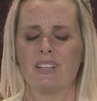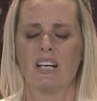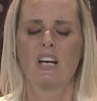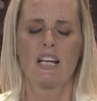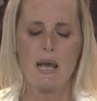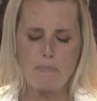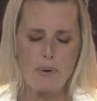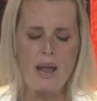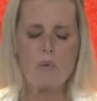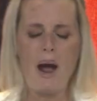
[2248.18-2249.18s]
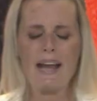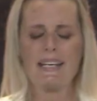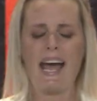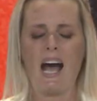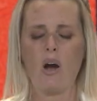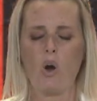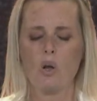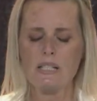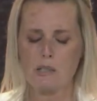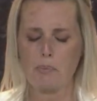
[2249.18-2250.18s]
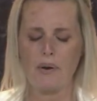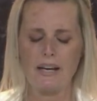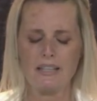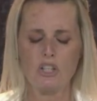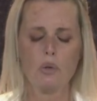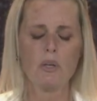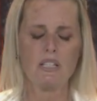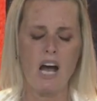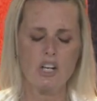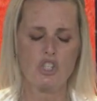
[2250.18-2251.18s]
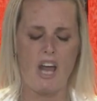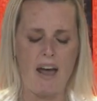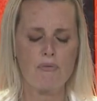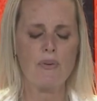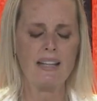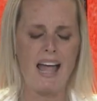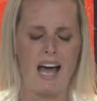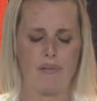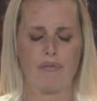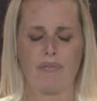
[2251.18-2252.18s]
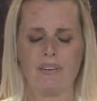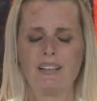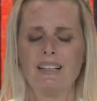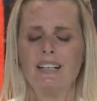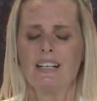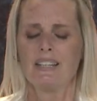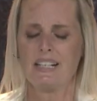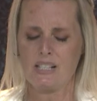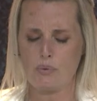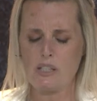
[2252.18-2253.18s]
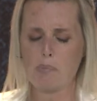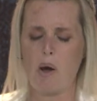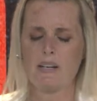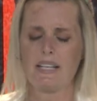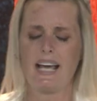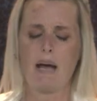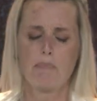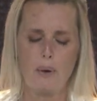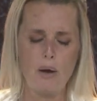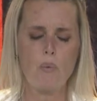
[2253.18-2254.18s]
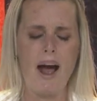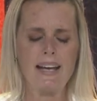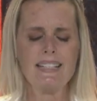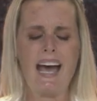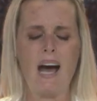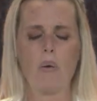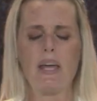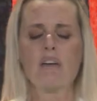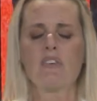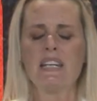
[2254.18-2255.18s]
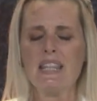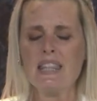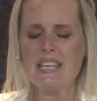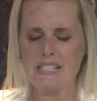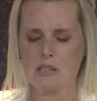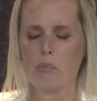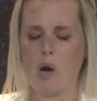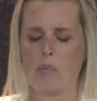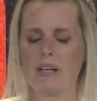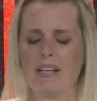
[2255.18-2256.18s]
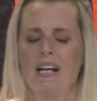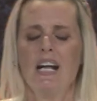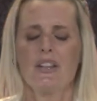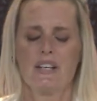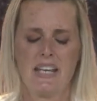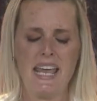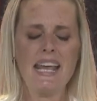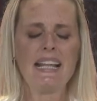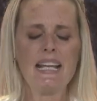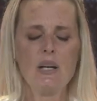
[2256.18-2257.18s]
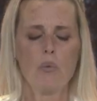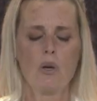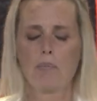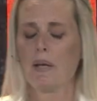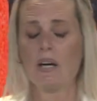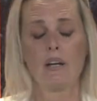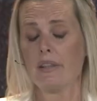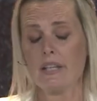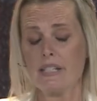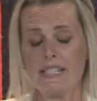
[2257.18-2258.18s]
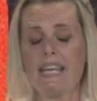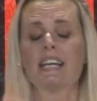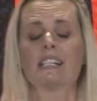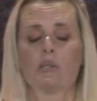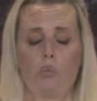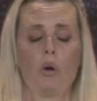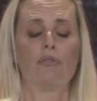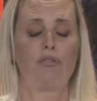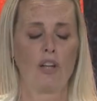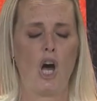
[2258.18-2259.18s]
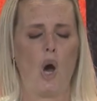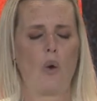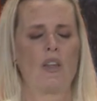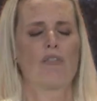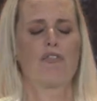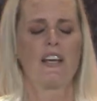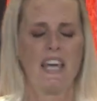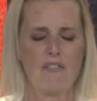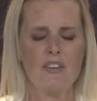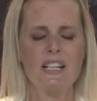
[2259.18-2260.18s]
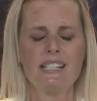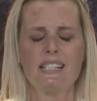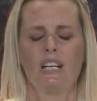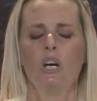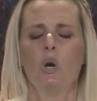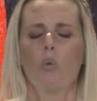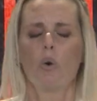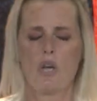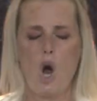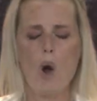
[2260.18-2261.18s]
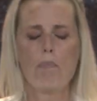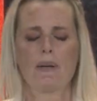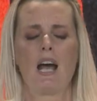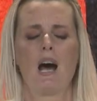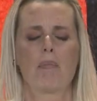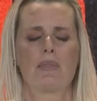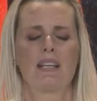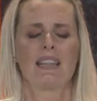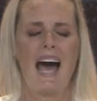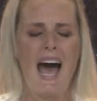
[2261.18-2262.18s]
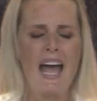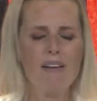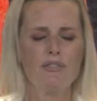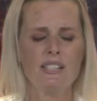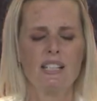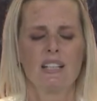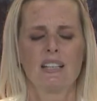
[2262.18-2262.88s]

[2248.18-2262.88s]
And God, I pray right now, Holy Spirit, that you would touch every life that is responding. I pray right now, even in this moment, that healing would begin, that tears would flow, that forgiveness would open up, that lives